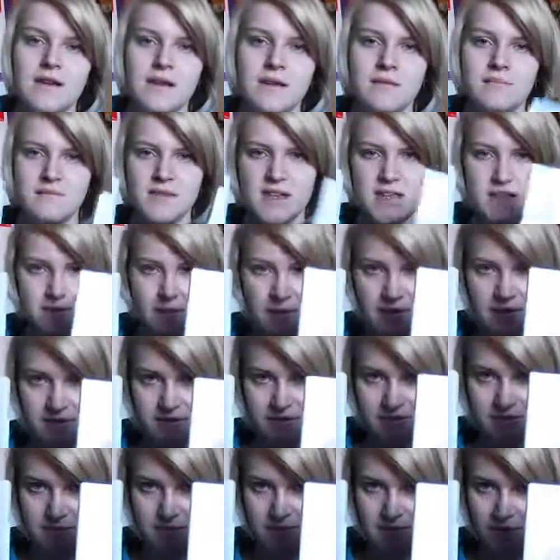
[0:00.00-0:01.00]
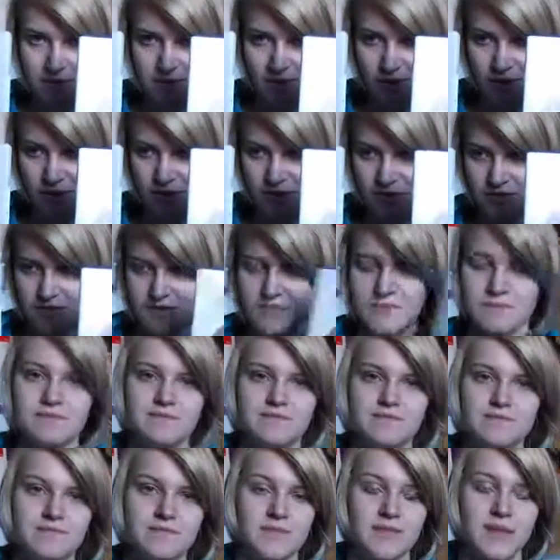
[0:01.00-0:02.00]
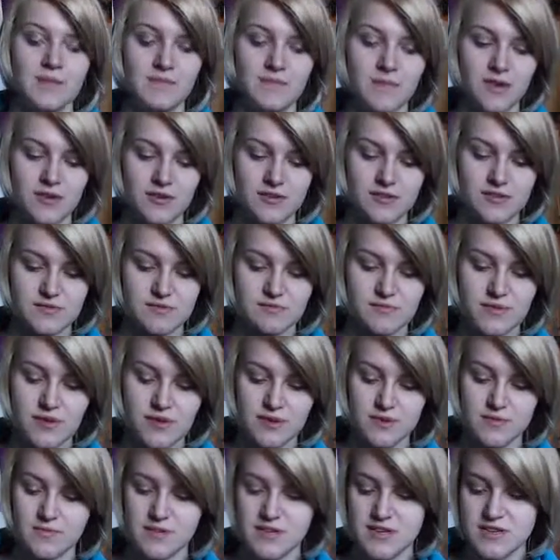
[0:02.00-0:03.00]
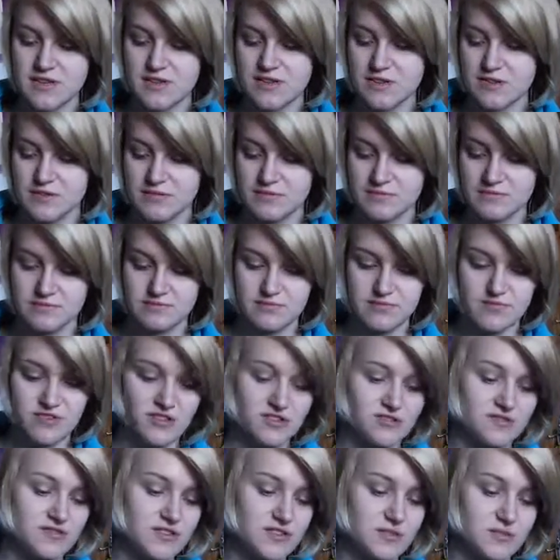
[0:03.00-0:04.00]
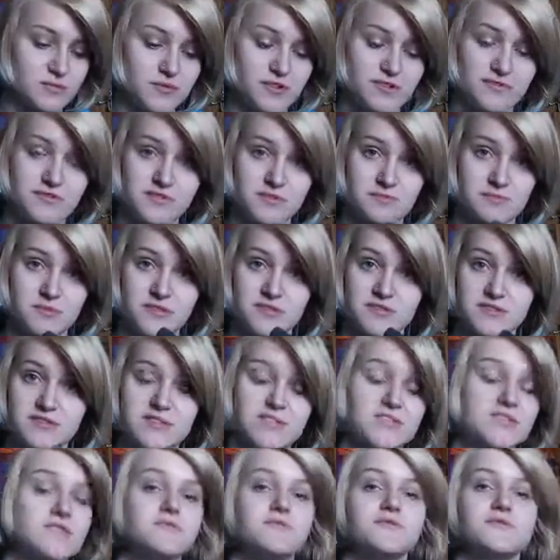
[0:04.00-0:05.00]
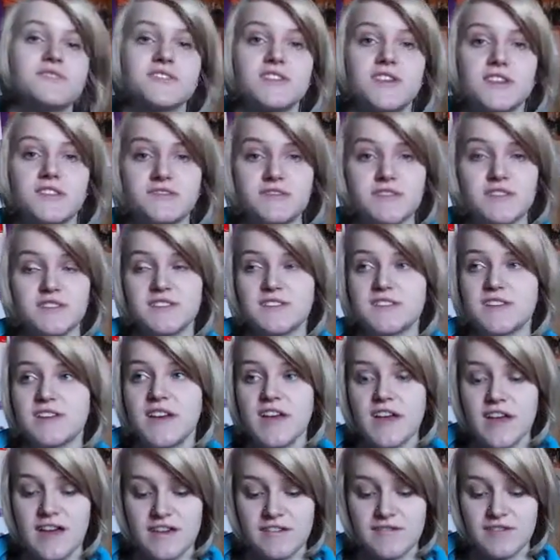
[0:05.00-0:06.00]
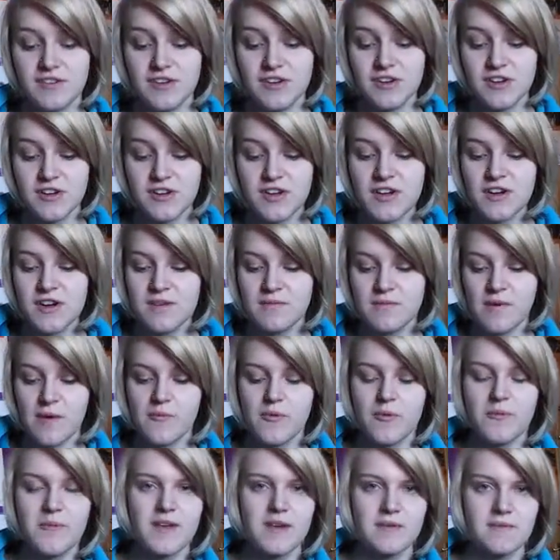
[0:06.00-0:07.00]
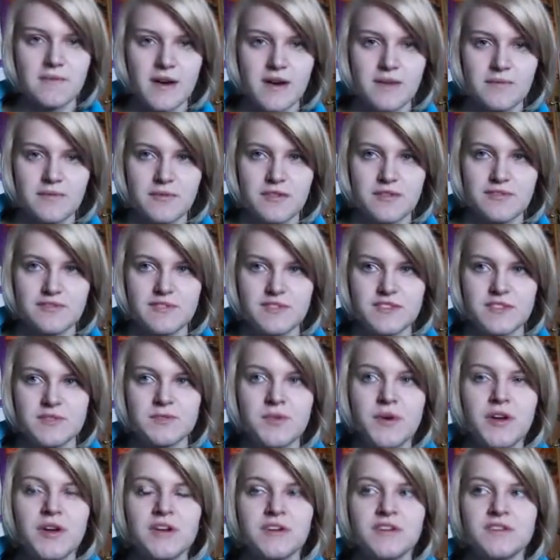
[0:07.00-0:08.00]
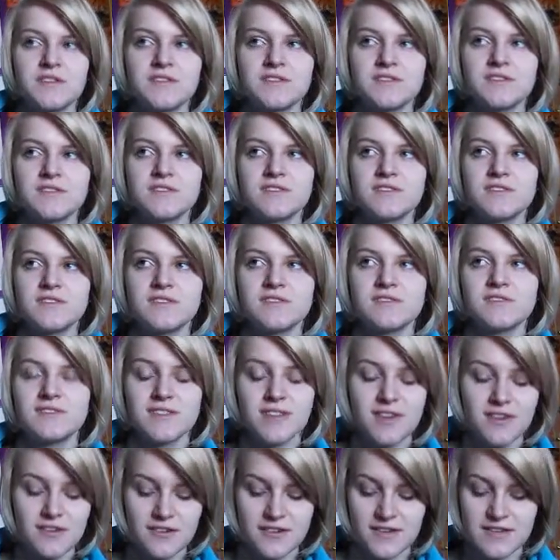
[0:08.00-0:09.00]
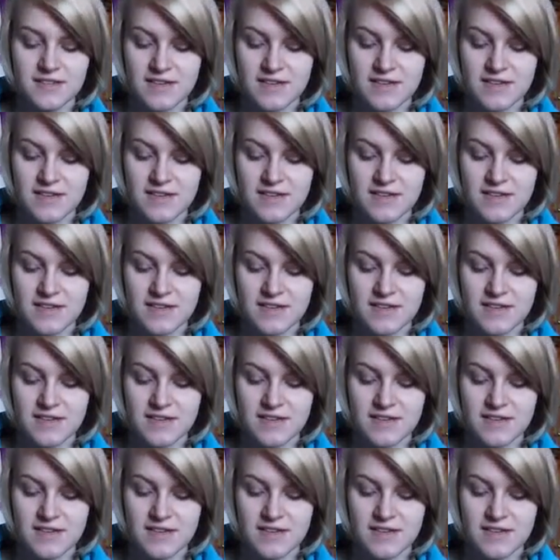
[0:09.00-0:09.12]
Meet the Parents and Meet the Fockers, because probably meeting your girlfriend or boyfriend's parents is the most scariest thing ever. I remember meeting my boyfriend's parents, scary as